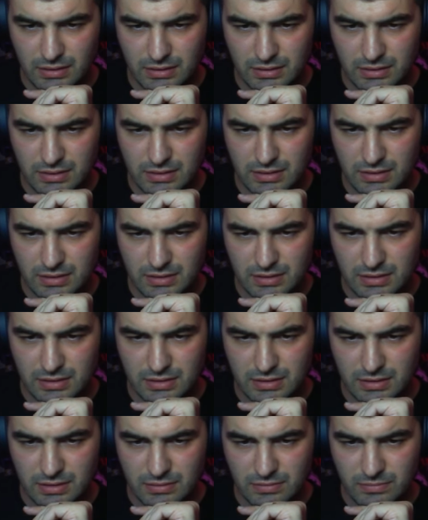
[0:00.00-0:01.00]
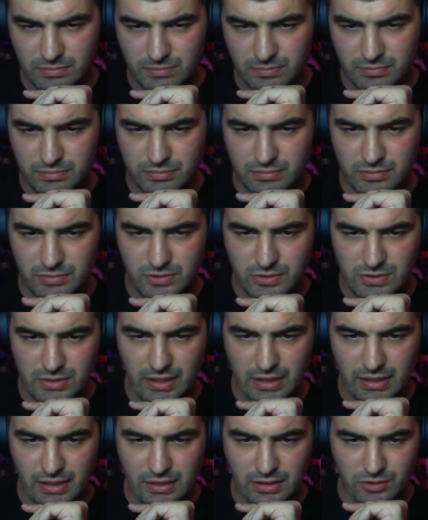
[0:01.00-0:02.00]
this is most likely